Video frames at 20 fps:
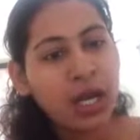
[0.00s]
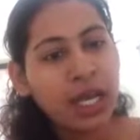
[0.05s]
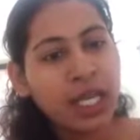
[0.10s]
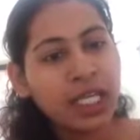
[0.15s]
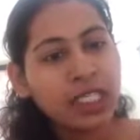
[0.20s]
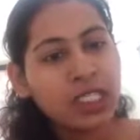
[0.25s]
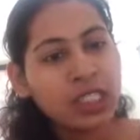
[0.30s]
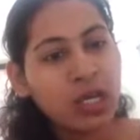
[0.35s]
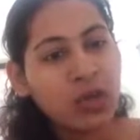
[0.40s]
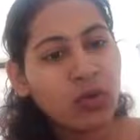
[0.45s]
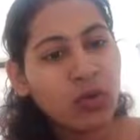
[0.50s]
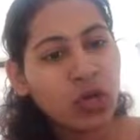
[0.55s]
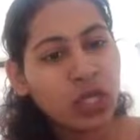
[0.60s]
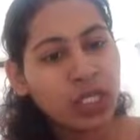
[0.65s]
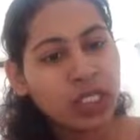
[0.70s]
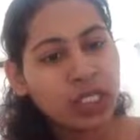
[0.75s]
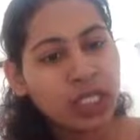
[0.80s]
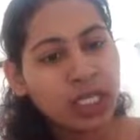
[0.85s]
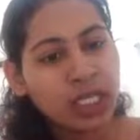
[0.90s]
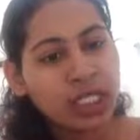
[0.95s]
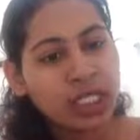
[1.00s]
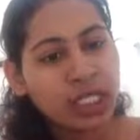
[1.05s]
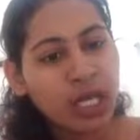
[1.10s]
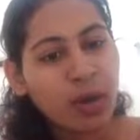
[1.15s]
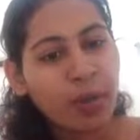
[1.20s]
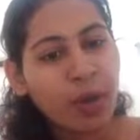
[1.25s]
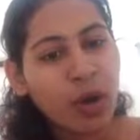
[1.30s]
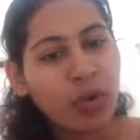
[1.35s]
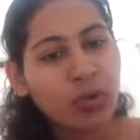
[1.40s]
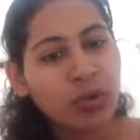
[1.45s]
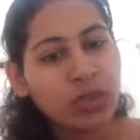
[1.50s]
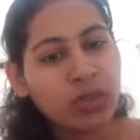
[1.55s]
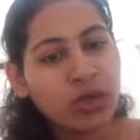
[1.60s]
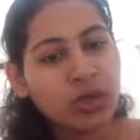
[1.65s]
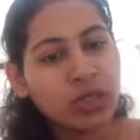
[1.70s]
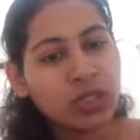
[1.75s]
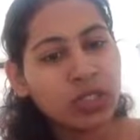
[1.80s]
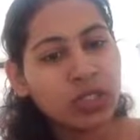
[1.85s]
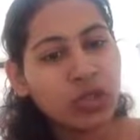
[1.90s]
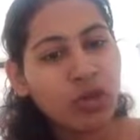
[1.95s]
Each alveolus is about
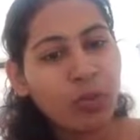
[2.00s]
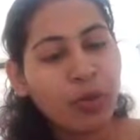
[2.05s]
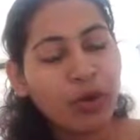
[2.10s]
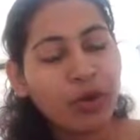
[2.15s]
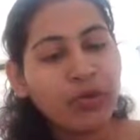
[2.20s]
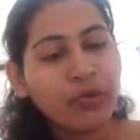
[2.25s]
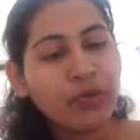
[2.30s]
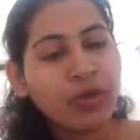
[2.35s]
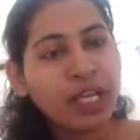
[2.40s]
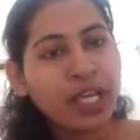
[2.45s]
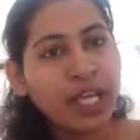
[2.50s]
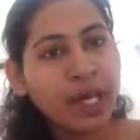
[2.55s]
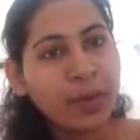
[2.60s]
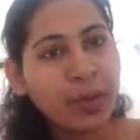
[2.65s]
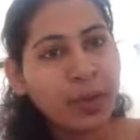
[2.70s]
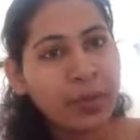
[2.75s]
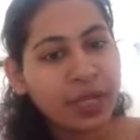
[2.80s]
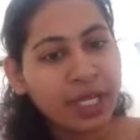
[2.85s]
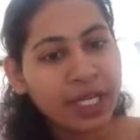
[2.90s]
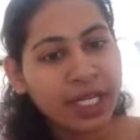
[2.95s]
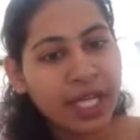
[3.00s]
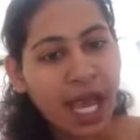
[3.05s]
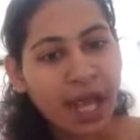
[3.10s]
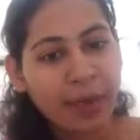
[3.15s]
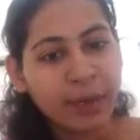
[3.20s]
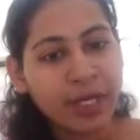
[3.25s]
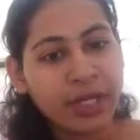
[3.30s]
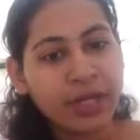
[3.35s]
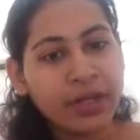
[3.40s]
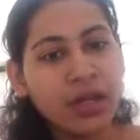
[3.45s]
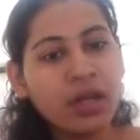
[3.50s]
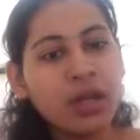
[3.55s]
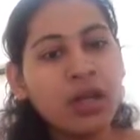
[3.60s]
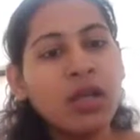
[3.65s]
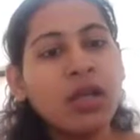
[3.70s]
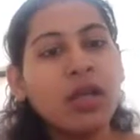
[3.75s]
0.1 mm in diameter.